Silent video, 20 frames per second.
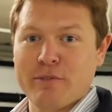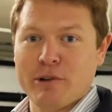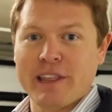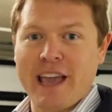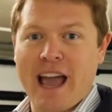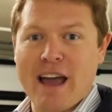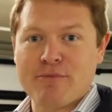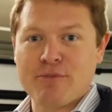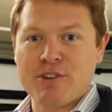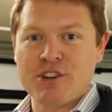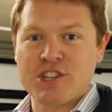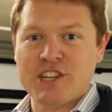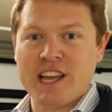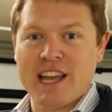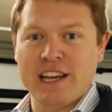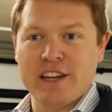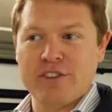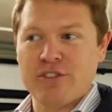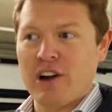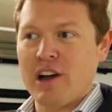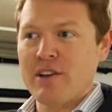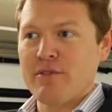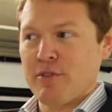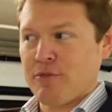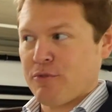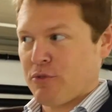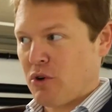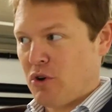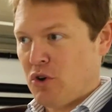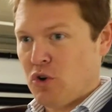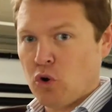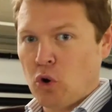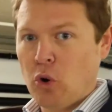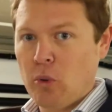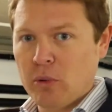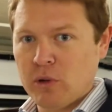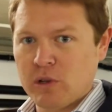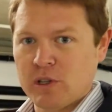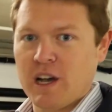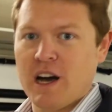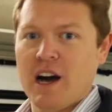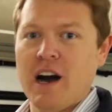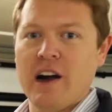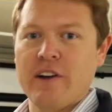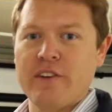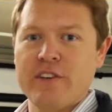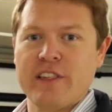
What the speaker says: Well, the average daily driver for a normal car